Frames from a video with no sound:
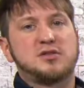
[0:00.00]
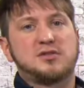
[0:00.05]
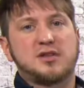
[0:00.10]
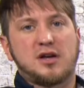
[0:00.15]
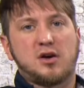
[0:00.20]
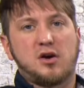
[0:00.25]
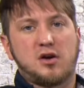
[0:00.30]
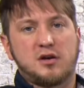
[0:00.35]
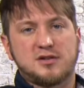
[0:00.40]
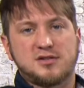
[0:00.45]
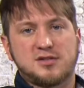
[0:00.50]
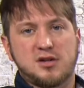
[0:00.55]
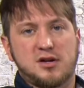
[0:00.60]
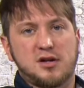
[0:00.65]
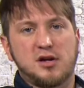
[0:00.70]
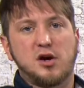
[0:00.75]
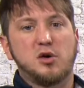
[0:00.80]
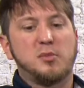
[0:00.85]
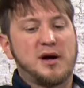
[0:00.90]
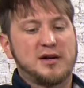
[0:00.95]
think Arkansas
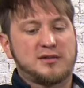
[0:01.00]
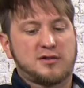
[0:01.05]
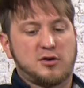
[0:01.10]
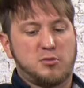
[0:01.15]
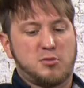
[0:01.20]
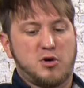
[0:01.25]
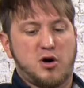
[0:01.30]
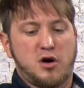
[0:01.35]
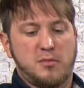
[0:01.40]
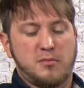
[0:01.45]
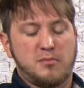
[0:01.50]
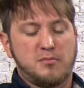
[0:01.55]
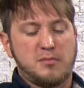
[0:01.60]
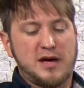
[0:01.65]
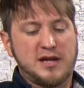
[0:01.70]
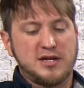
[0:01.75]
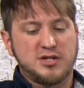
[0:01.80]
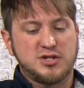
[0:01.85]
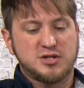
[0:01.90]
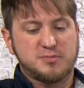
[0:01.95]
can go back to Omaha.
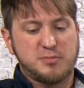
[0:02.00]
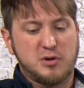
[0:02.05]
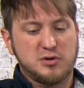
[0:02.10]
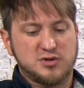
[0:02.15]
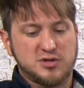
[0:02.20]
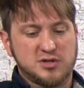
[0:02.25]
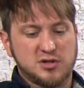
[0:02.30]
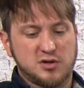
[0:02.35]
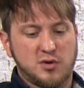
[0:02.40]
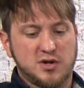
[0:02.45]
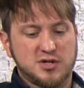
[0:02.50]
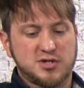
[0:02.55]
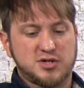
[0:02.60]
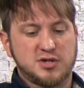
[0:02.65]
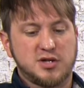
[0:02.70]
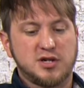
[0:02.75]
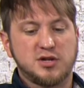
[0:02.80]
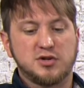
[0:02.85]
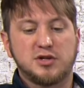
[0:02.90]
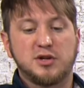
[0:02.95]
Maddie just posted a
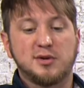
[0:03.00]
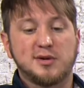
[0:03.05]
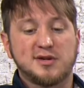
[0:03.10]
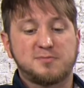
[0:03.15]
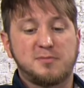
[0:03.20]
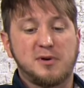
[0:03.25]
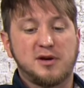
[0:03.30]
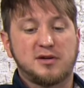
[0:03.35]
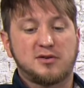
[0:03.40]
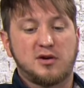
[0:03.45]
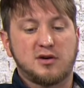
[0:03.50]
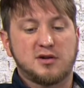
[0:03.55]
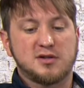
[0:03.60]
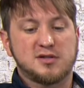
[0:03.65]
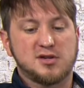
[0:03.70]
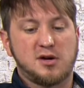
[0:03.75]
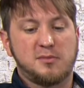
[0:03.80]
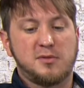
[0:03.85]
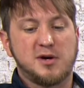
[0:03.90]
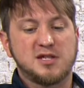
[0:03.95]
question here. Do you expect
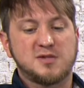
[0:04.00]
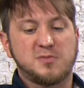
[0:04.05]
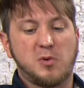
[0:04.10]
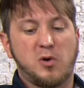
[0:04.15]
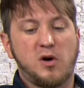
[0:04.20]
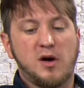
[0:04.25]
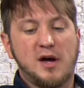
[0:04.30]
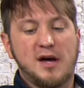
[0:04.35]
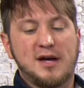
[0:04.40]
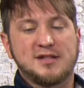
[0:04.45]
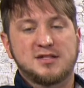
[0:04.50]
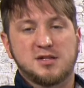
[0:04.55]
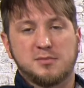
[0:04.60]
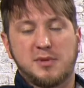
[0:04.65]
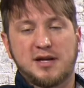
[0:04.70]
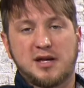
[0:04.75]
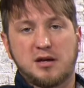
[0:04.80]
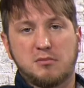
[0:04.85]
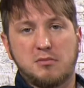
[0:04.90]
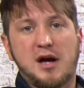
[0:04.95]
Arkansas baseball to
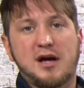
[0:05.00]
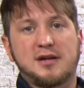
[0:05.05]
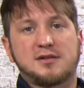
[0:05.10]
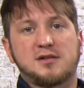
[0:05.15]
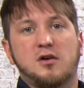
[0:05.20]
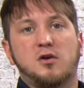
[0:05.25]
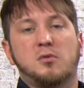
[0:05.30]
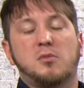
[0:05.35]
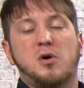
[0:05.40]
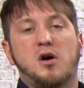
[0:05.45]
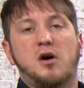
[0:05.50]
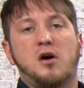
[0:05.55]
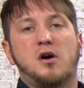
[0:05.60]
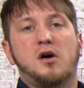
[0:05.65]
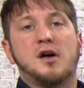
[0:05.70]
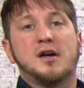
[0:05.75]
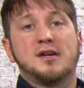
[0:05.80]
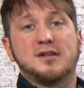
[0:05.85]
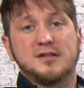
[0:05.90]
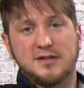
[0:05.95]
make it back to Omaha?
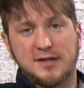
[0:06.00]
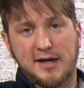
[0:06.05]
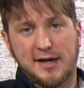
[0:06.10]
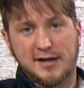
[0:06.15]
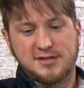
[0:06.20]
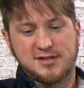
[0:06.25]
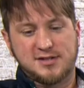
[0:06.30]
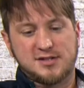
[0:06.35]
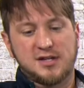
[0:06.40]
Yes.